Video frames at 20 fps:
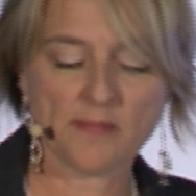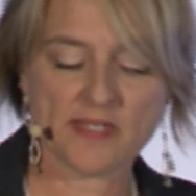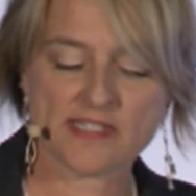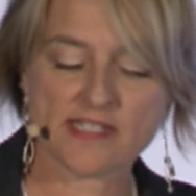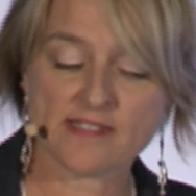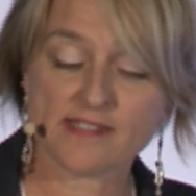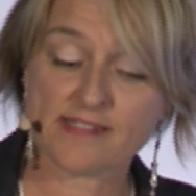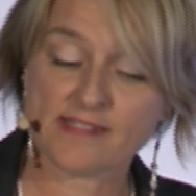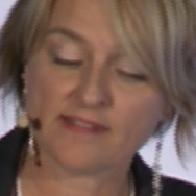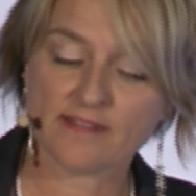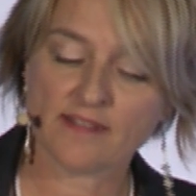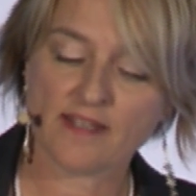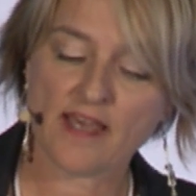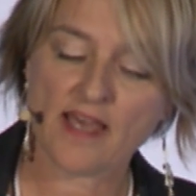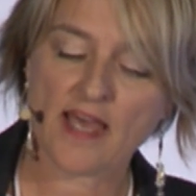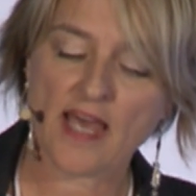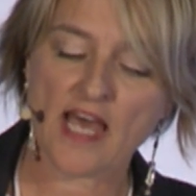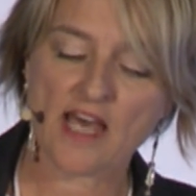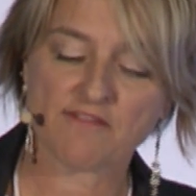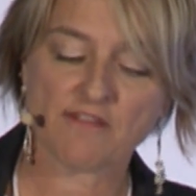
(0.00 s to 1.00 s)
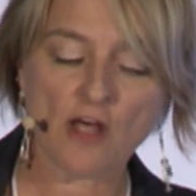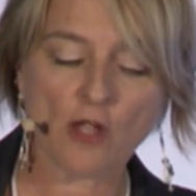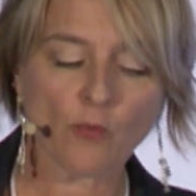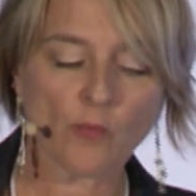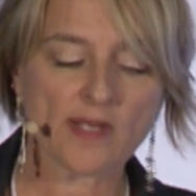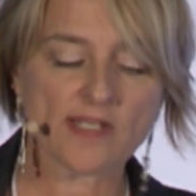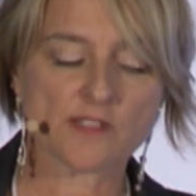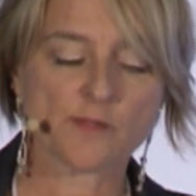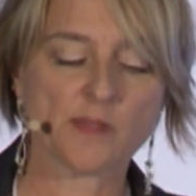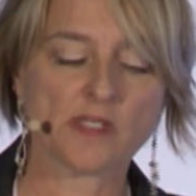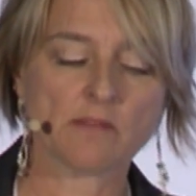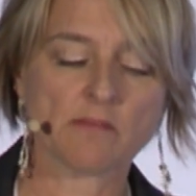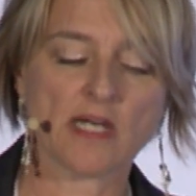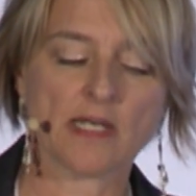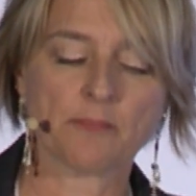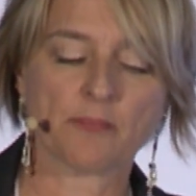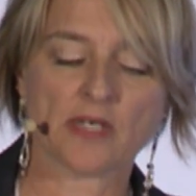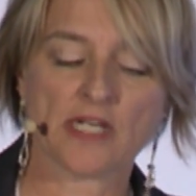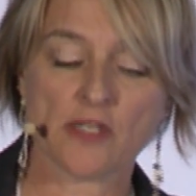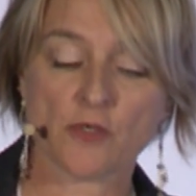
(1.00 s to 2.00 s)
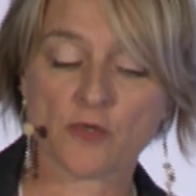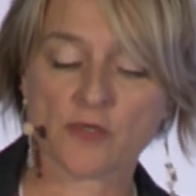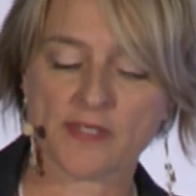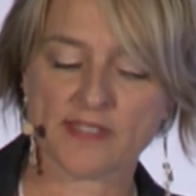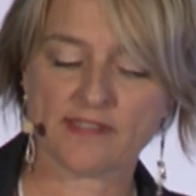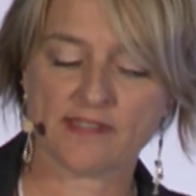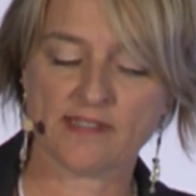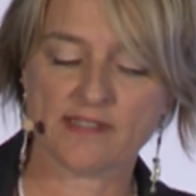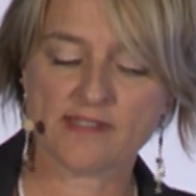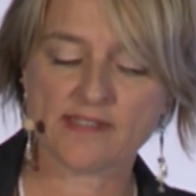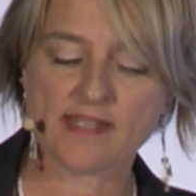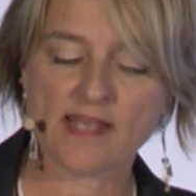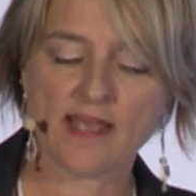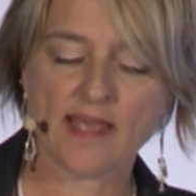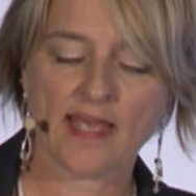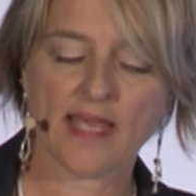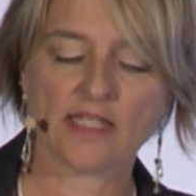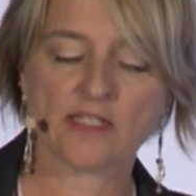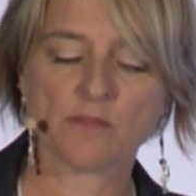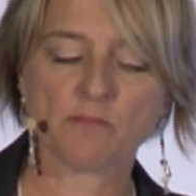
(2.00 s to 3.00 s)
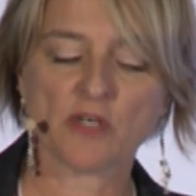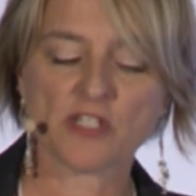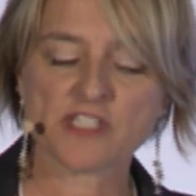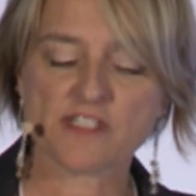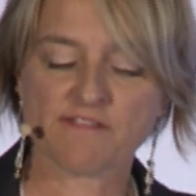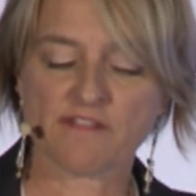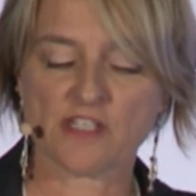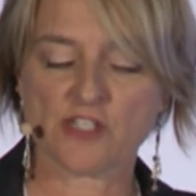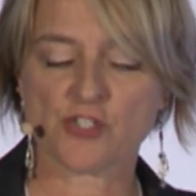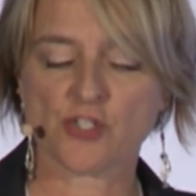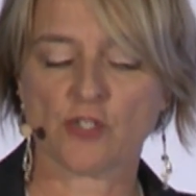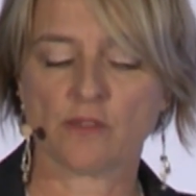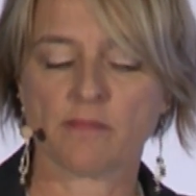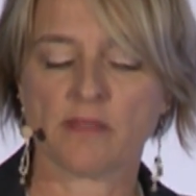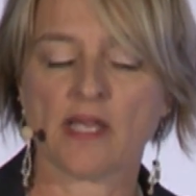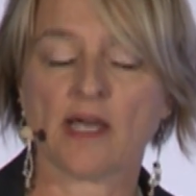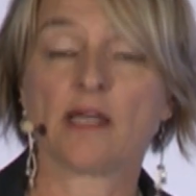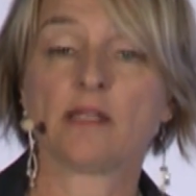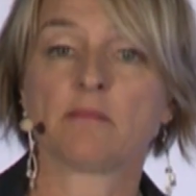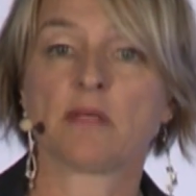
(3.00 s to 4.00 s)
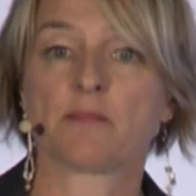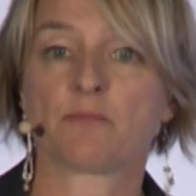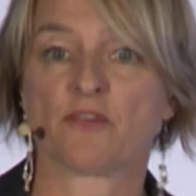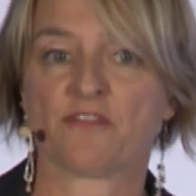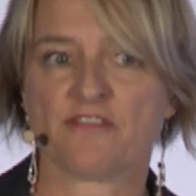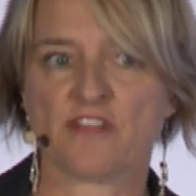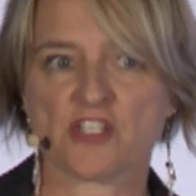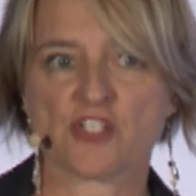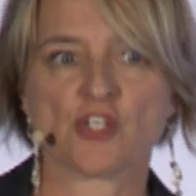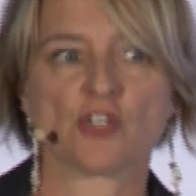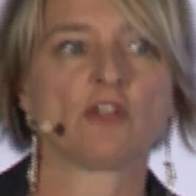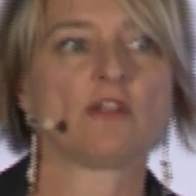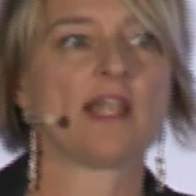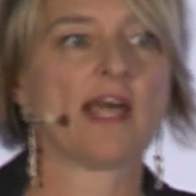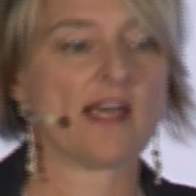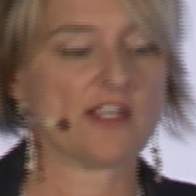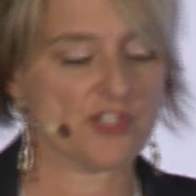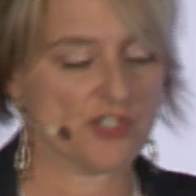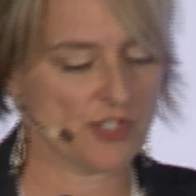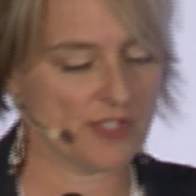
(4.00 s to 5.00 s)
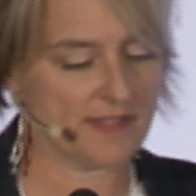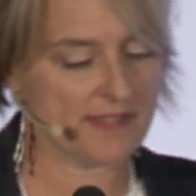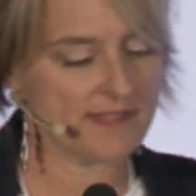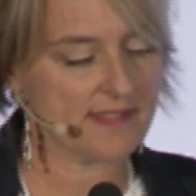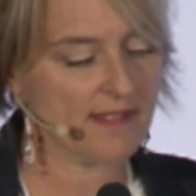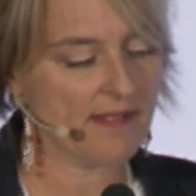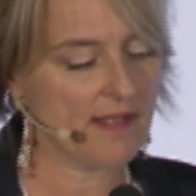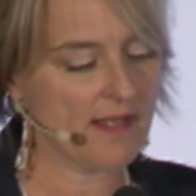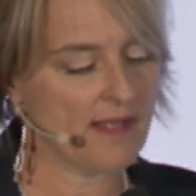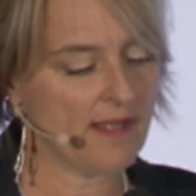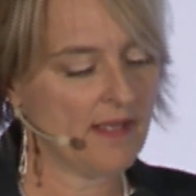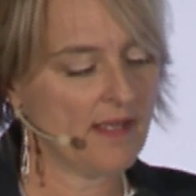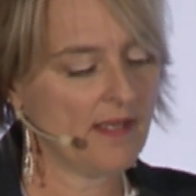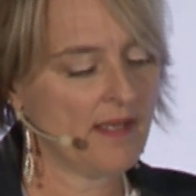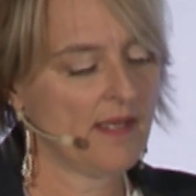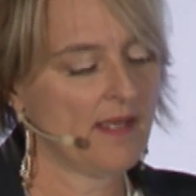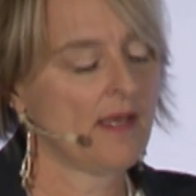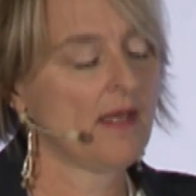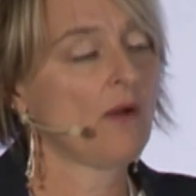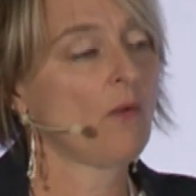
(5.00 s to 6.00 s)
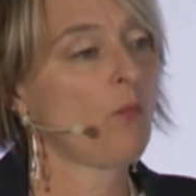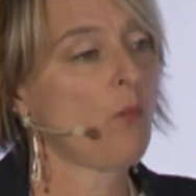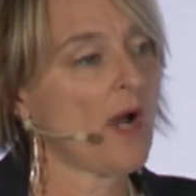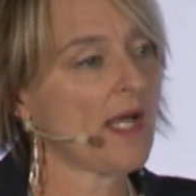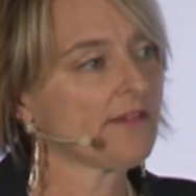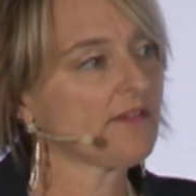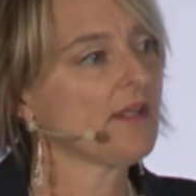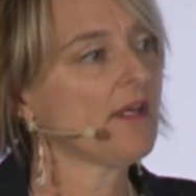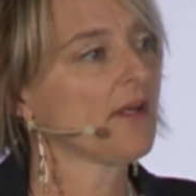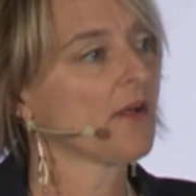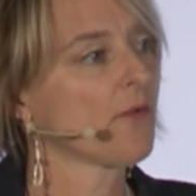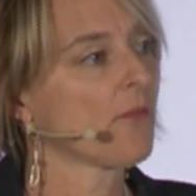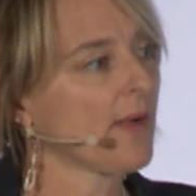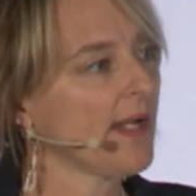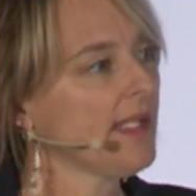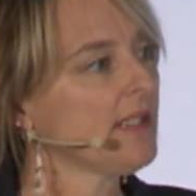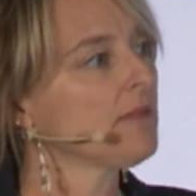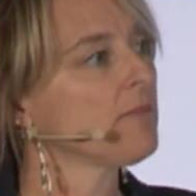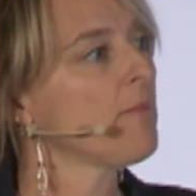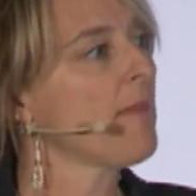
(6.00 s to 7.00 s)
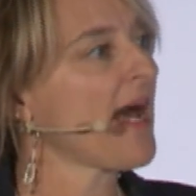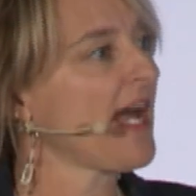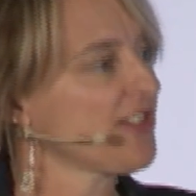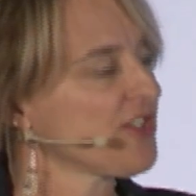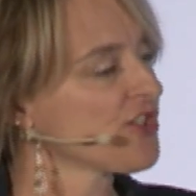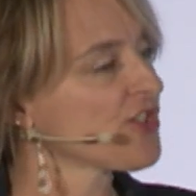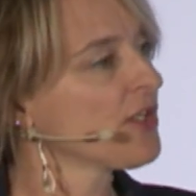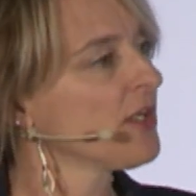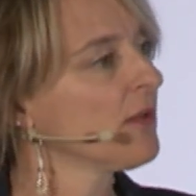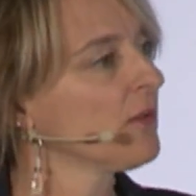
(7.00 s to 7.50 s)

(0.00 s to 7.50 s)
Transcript: medicine, have always been my priorities and the motivation behind my professional actions. What a great match